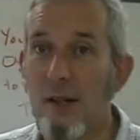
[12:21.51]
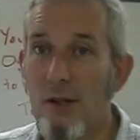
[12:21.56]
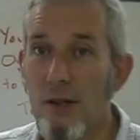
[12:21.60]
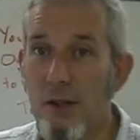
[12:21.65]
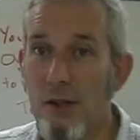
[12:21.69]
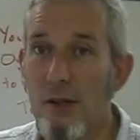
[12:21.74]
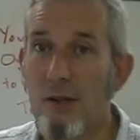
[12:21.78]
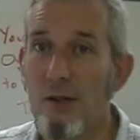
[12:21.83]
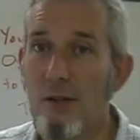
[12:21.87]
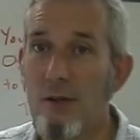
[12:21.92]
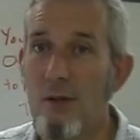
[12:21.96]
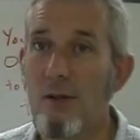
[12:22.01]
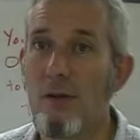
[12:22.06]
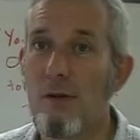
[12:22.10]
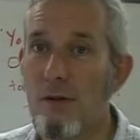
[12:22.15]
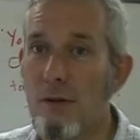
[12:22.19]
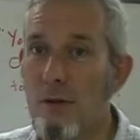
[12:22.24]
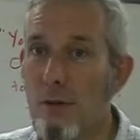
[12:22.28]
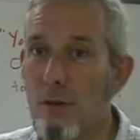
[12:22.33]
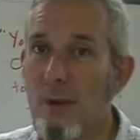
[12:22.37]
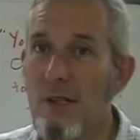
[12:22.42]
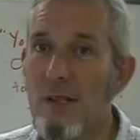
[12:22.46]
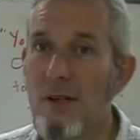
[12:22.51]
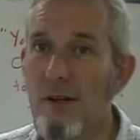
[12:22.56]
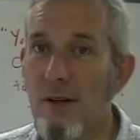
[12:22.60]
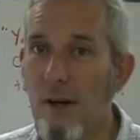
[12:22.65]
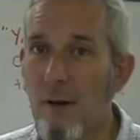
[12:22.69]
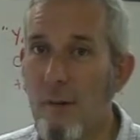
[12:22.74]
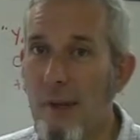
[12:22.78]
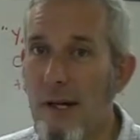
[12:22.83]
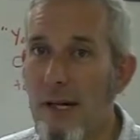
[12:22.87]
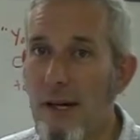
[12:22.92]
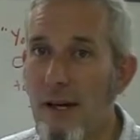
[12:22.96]
Use your Swiss
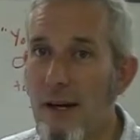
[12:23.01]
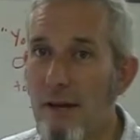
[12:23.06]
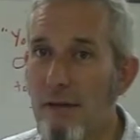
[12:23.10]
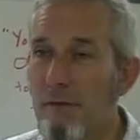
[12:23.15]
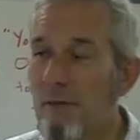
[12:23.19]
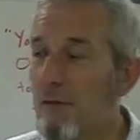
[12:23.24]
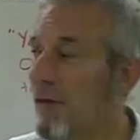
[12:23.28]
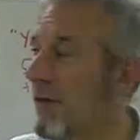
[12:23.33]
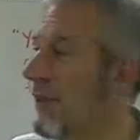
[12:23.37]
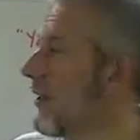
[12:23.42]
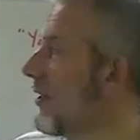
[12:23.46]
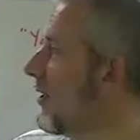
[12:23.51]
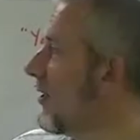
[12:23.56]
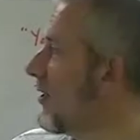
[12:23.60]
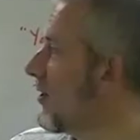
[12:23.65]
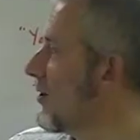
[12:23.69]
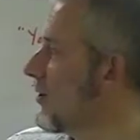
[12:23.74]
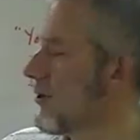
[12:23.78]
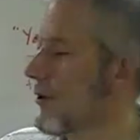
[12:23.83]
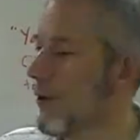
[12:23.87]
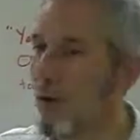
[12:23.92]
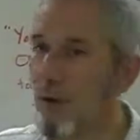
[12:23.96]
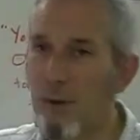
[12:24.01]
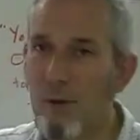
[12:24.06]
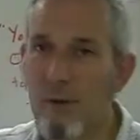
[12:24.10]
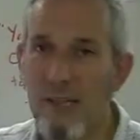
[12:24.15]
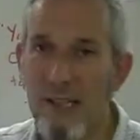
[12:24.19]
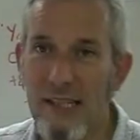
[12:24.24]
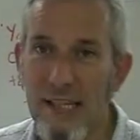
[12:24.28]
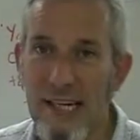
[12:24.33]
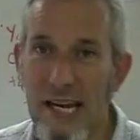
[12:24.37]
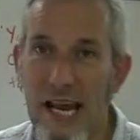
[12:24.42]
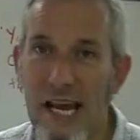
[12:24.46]
Army knife to
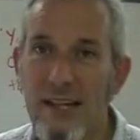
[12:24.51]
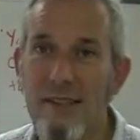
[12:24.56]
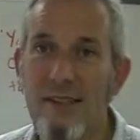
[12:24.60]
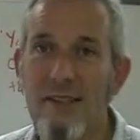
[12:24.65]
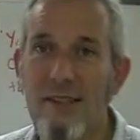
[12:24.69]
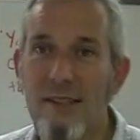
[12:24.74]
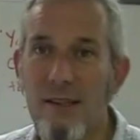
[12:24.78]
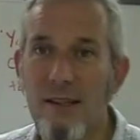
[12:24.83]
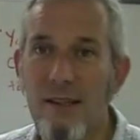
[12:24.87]
get